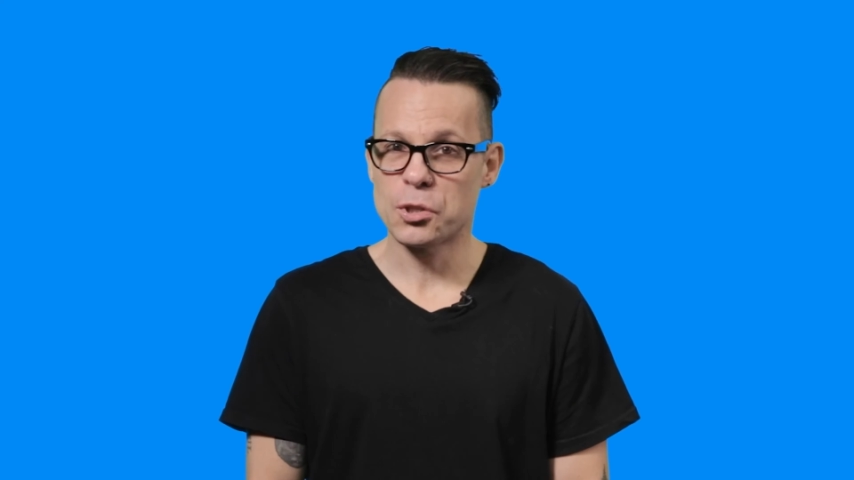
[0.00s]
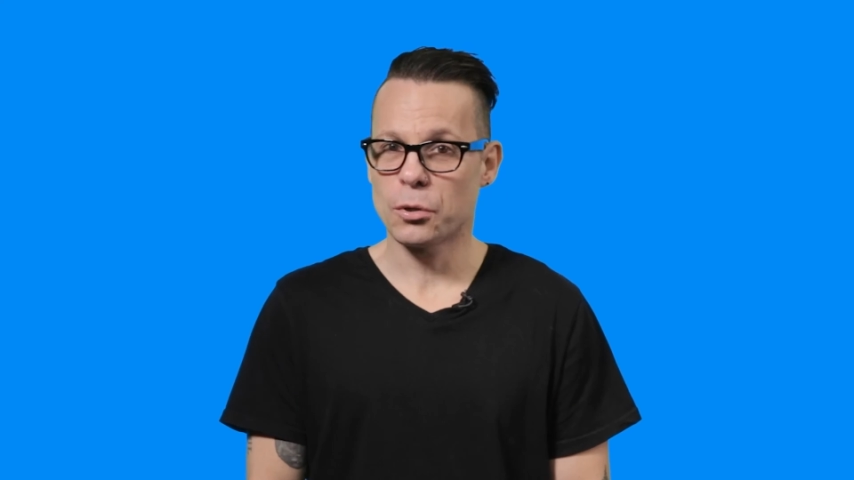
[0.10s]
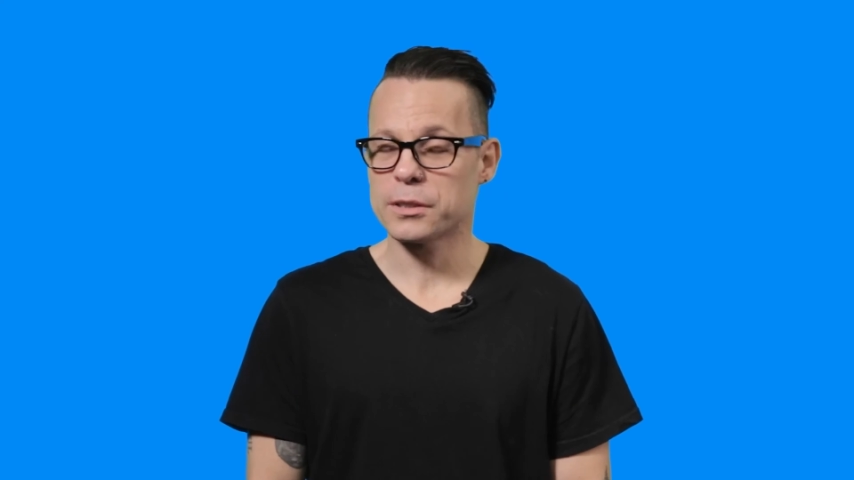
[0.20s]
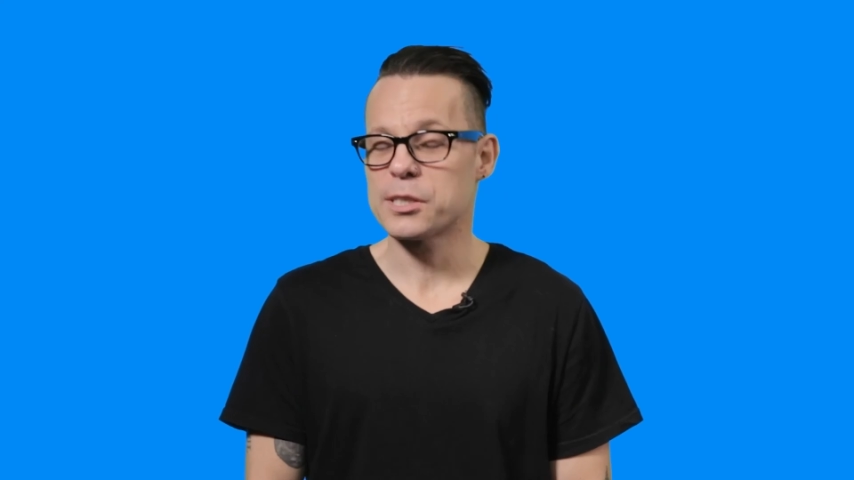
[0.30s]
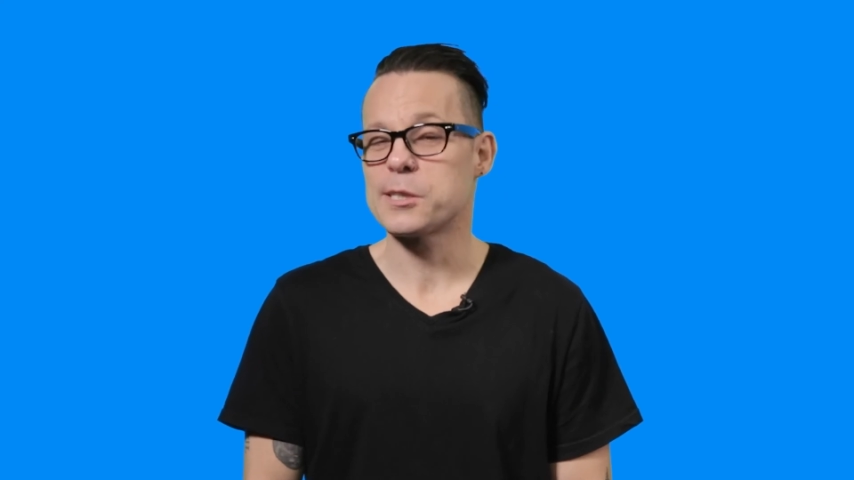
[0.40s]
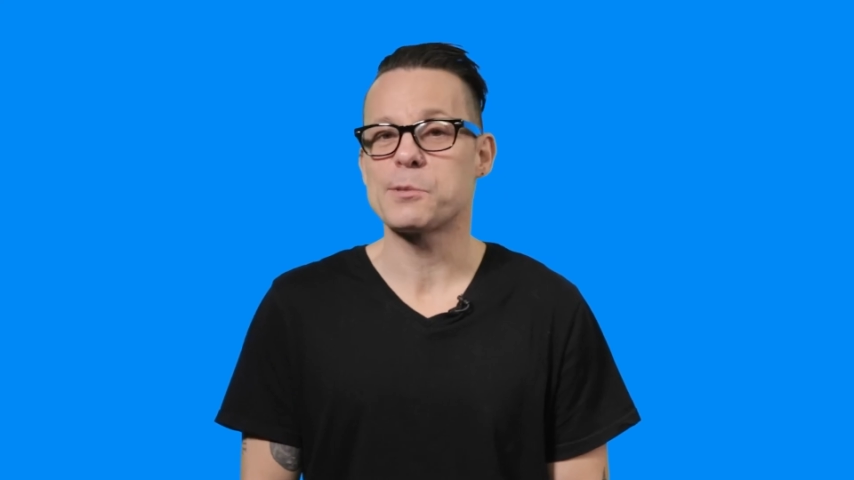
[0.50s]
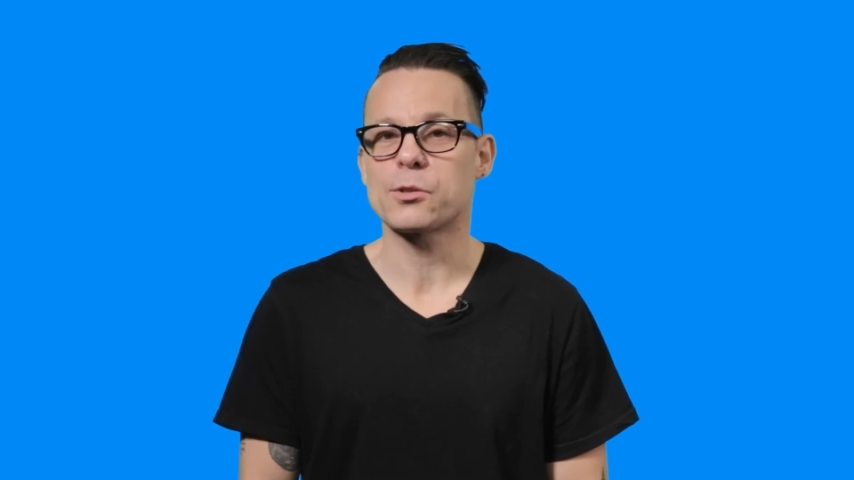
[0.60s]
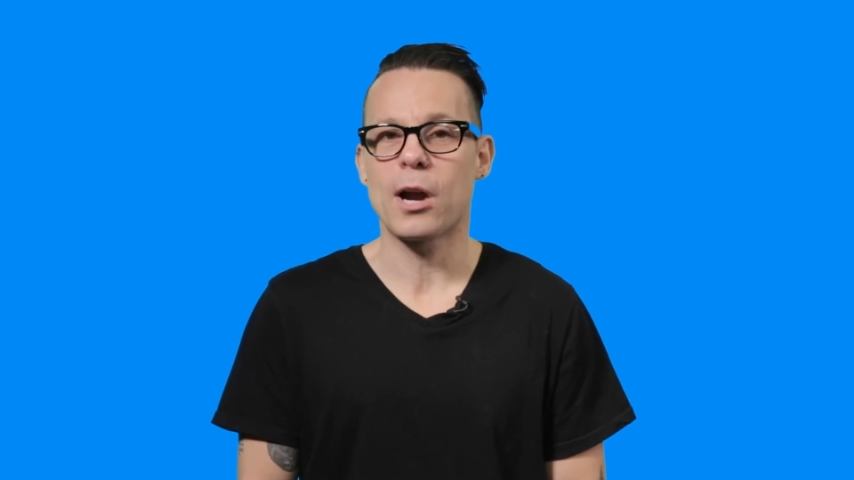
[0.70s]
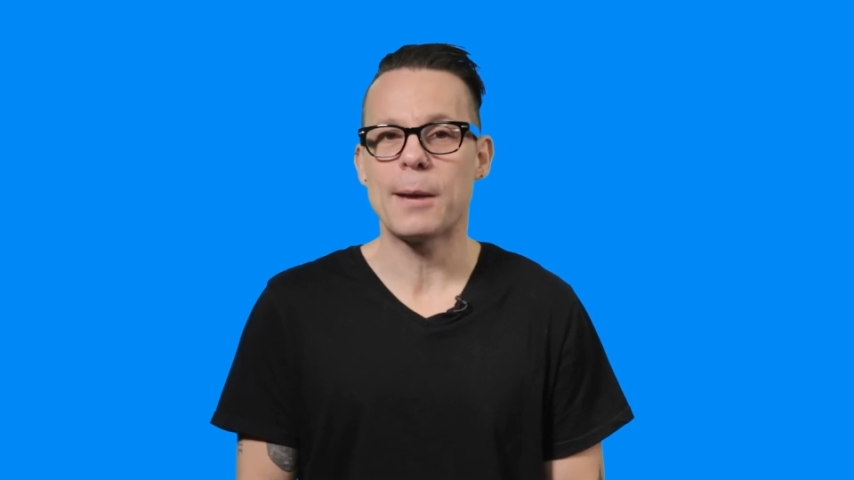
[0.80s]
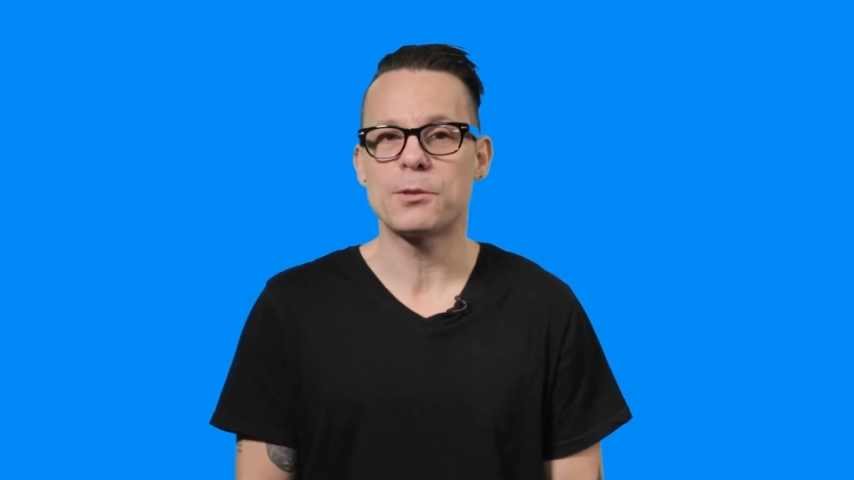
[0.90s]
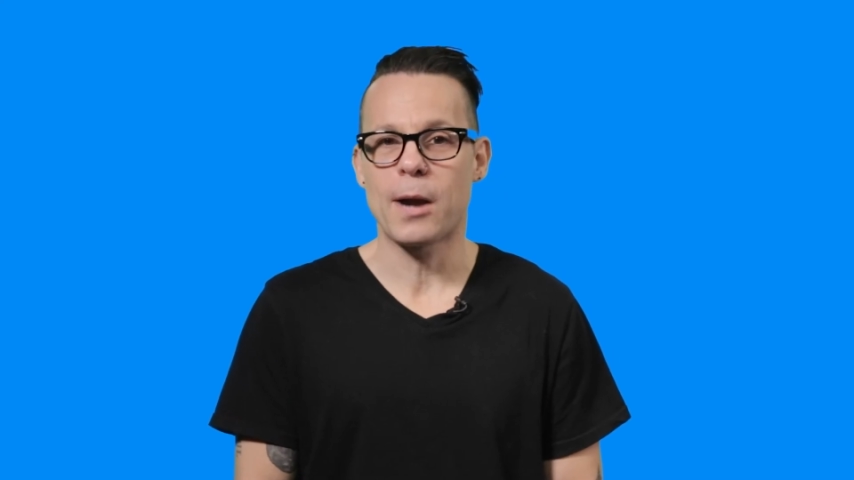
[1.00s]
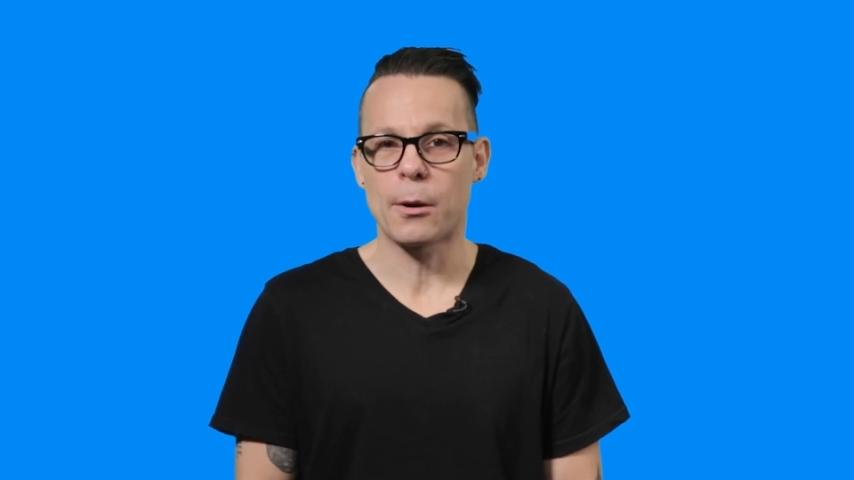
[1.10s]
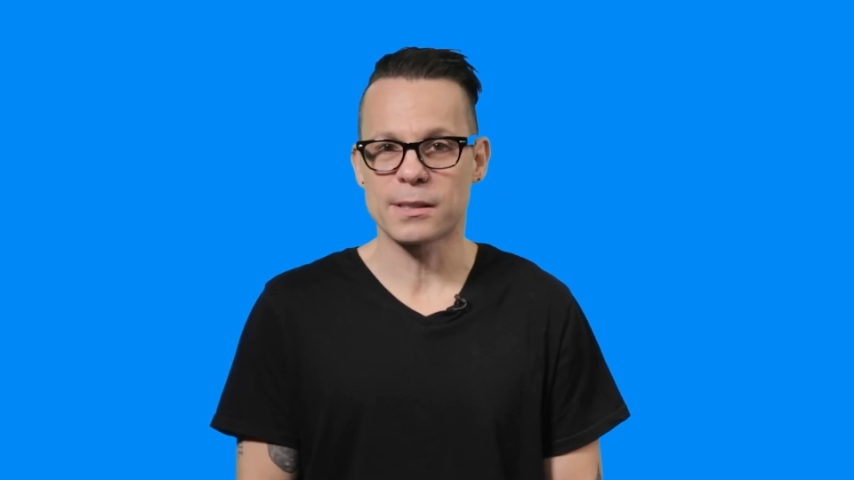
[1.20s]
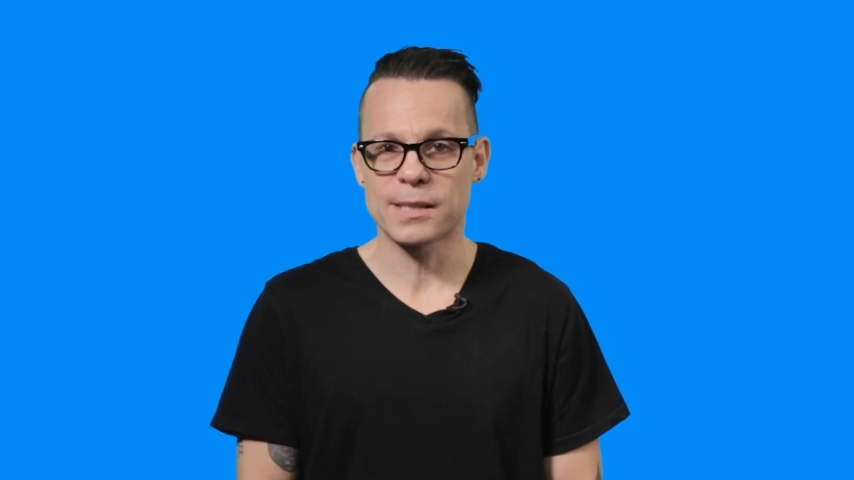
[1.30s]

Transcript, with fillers: sure to subscribe to our